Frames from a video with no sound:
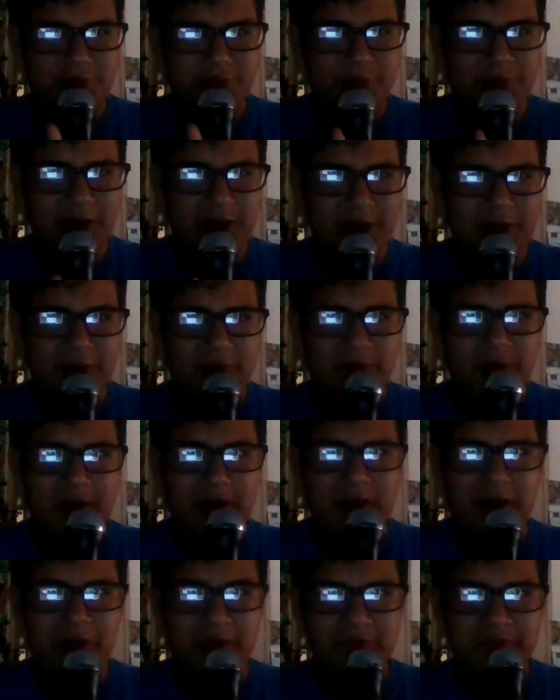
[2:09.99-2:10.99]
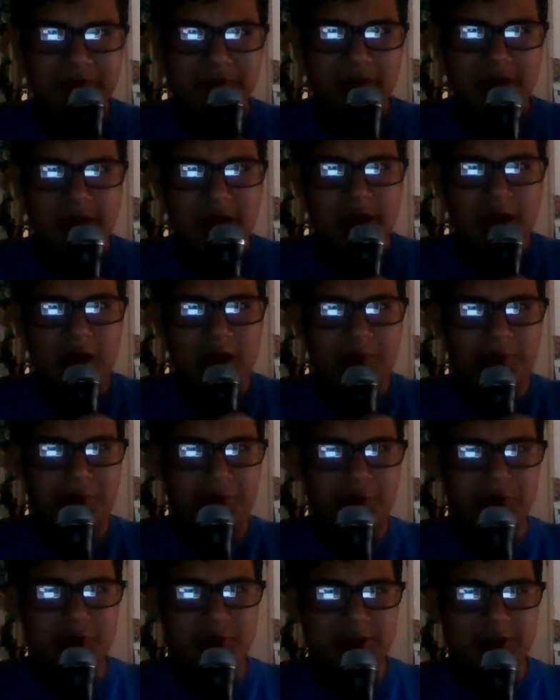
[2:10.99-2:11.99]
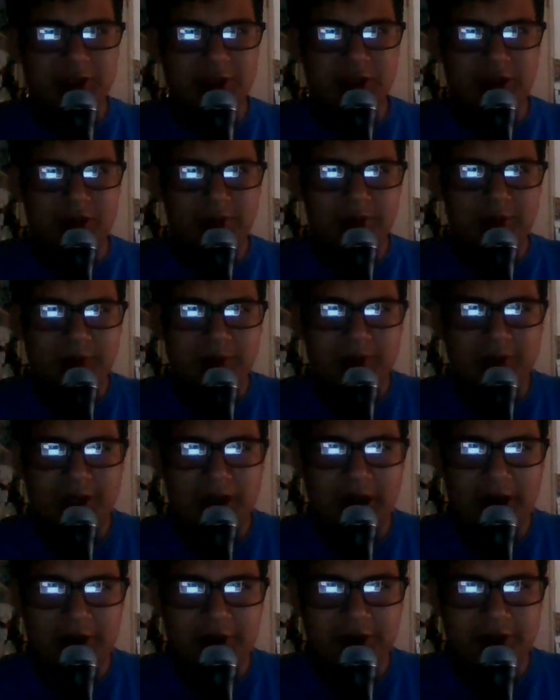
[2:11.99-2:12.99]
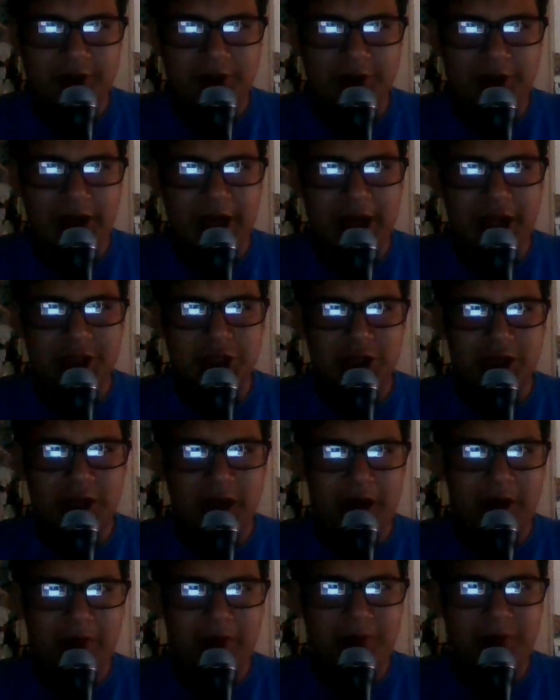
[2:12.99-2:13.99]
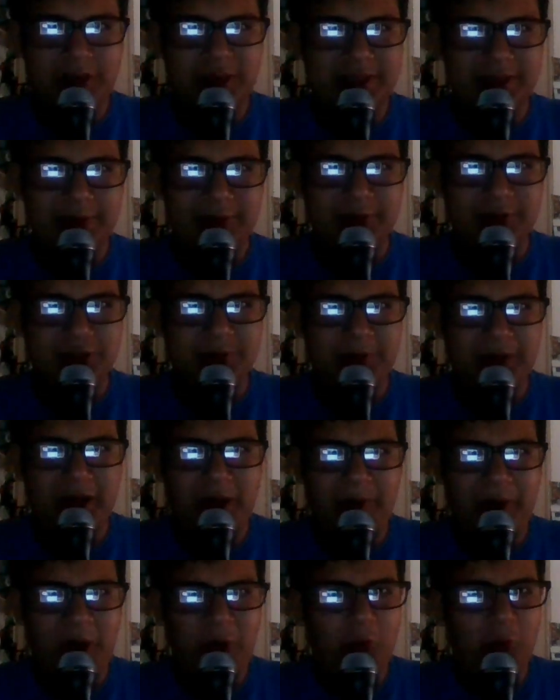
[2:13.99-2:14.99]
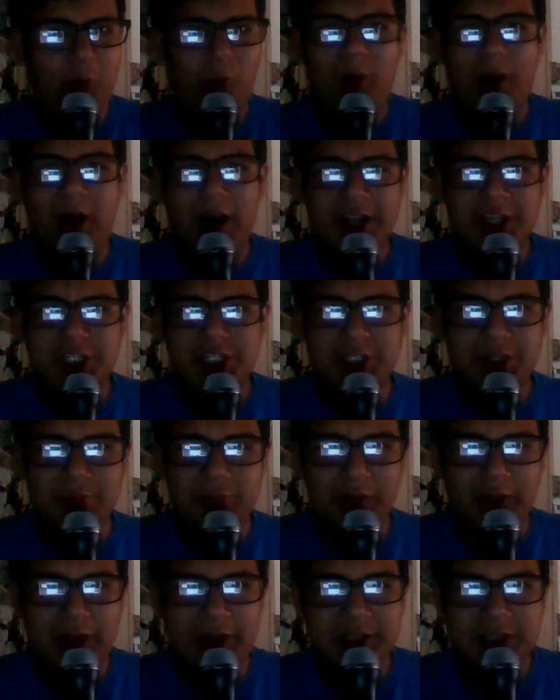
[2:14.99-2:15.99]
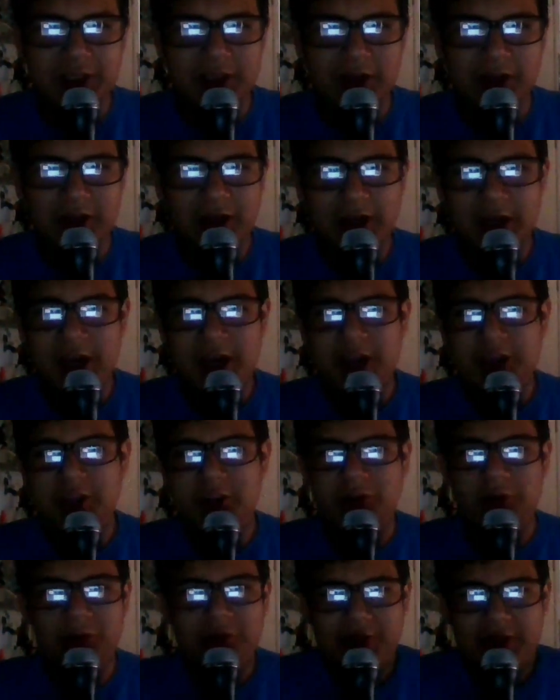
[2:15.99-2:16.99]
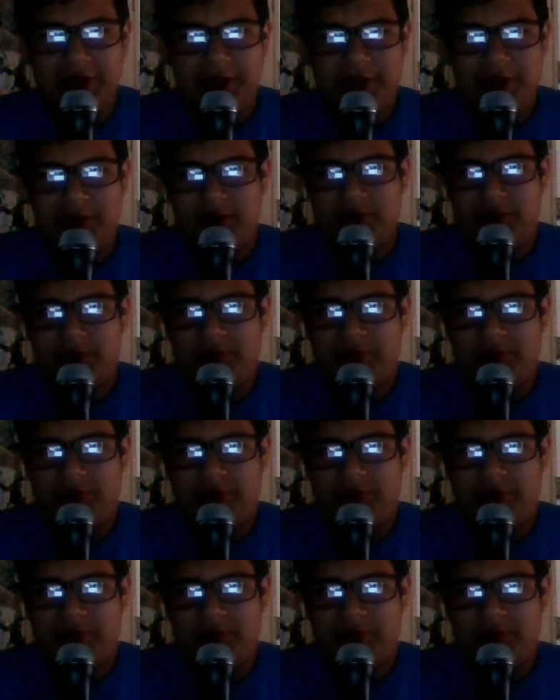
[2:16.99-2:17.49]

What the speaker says: But well, for Tessa Thompson's character, Agent M, it's never explained about why she would like to, leave